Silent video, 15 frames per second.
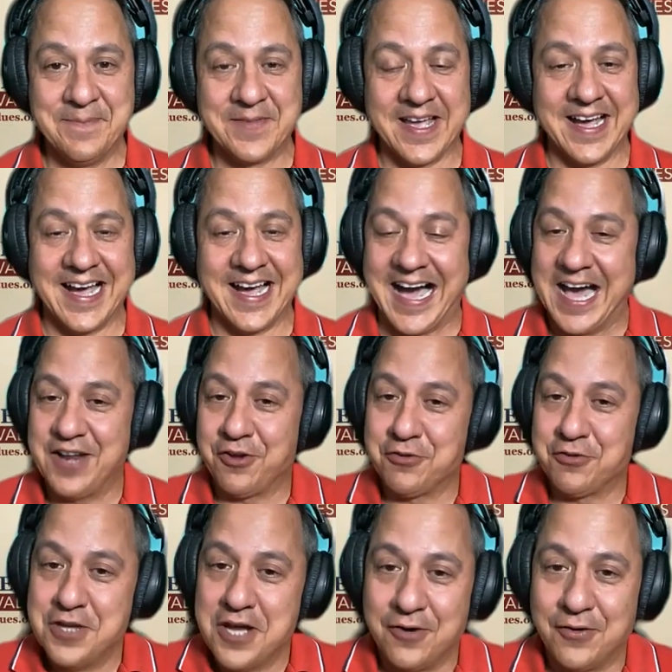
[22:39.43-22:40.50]
I don't
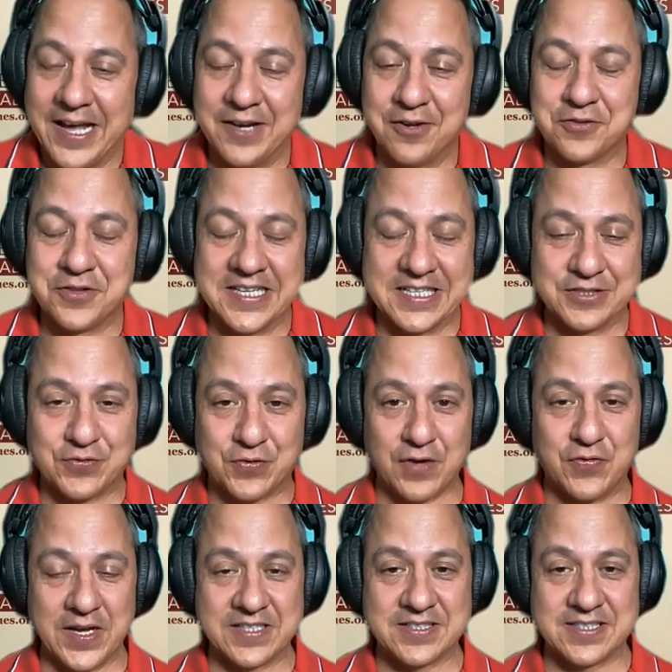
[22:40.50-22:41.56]
know. I don't think it's
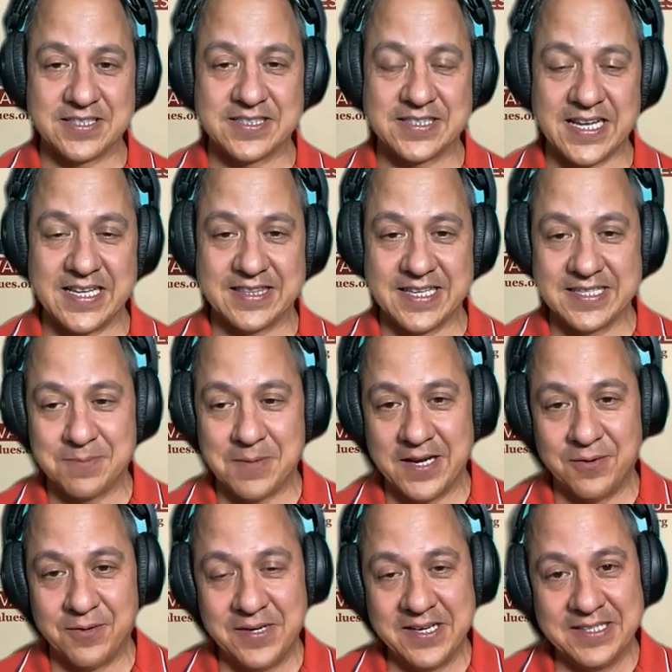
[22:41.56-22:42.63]
far-fetched to say things might
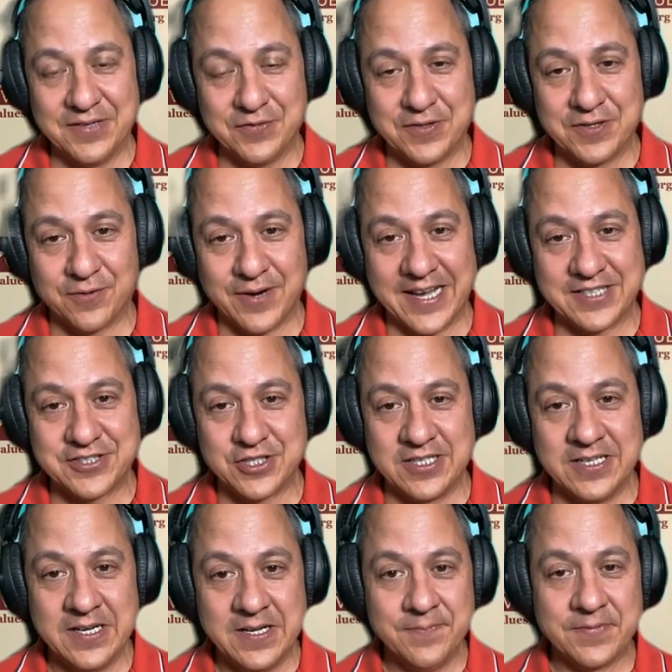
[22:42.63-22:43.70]
have went a different
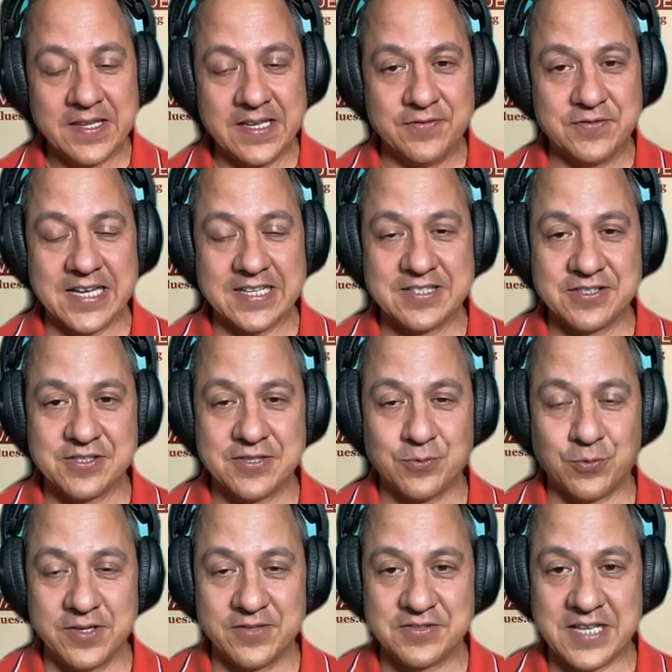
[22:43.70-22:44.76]
direction if Texas
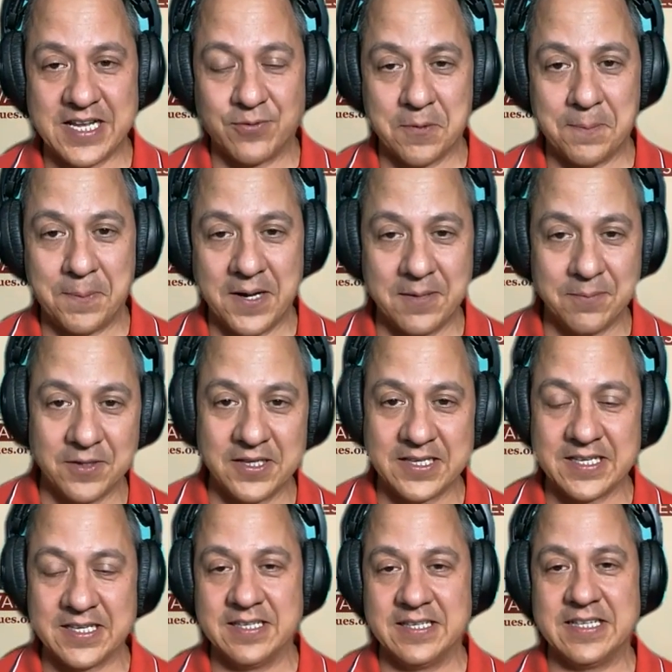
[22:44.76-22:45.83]
would have stayed a republic
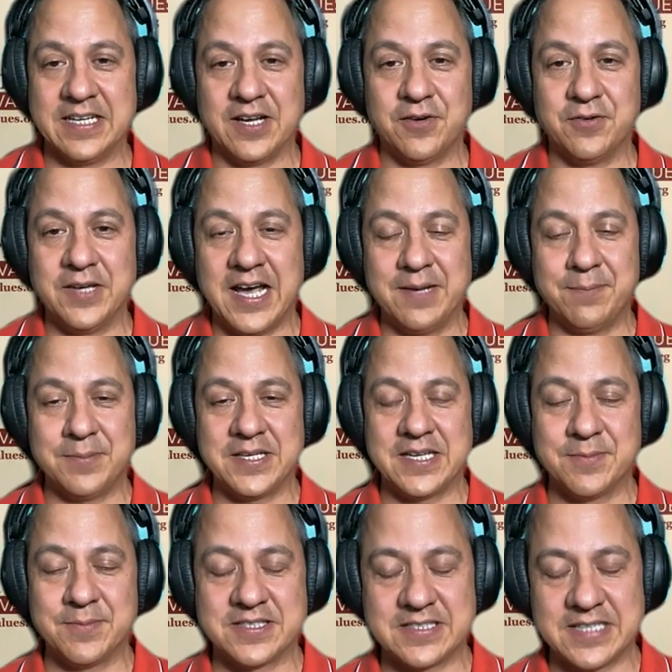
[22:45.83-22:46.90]
and, not become
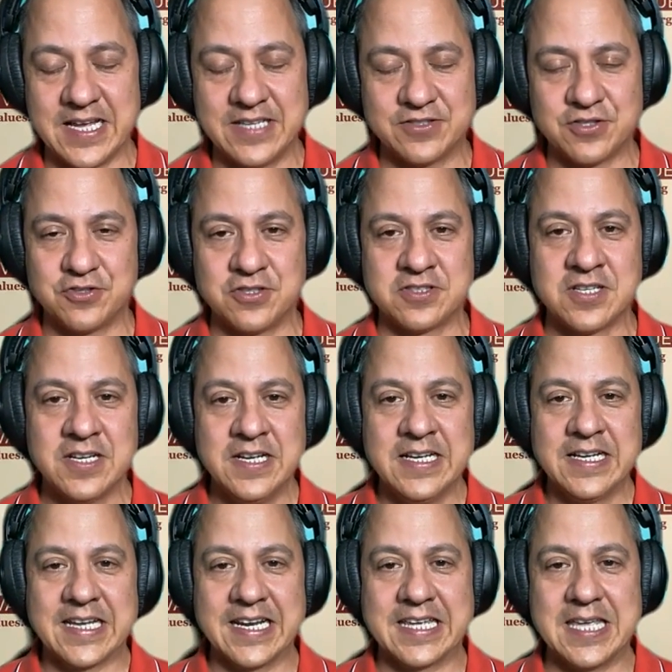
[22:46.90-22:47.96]
a state. So just
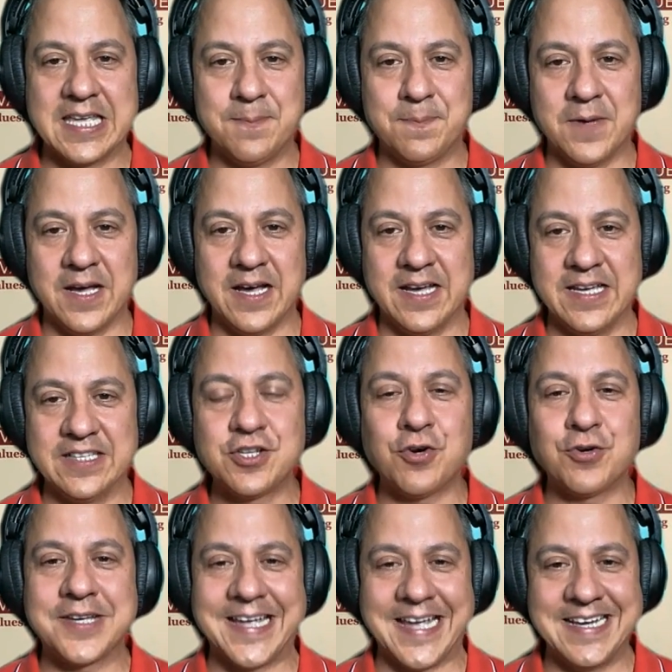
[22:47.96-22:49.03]
kind of keep, it's
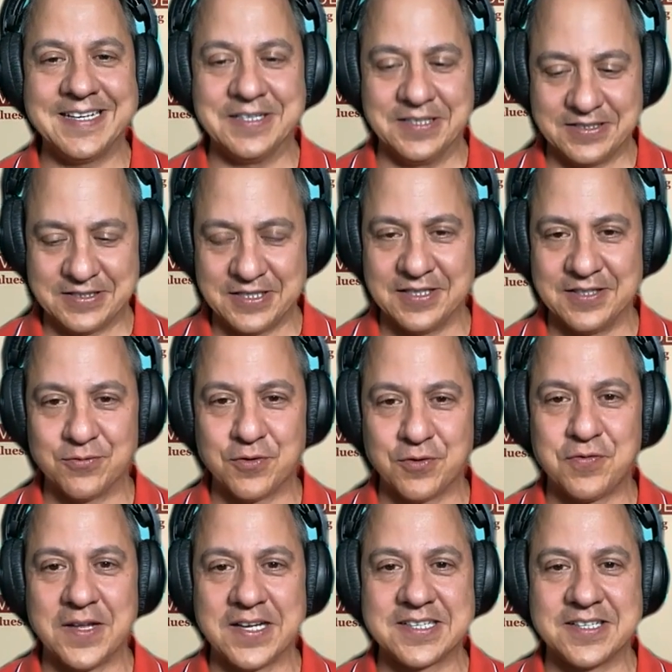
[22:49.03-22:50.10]
okay to
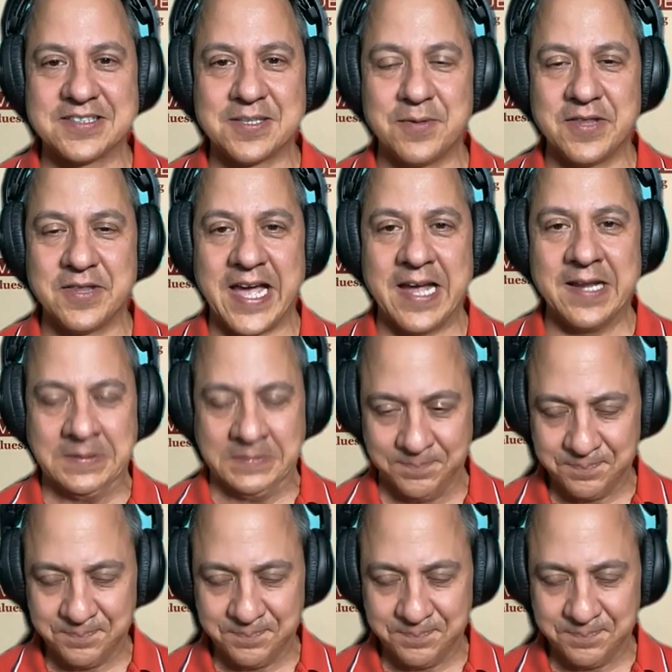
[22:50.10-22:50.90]
reflect on some of that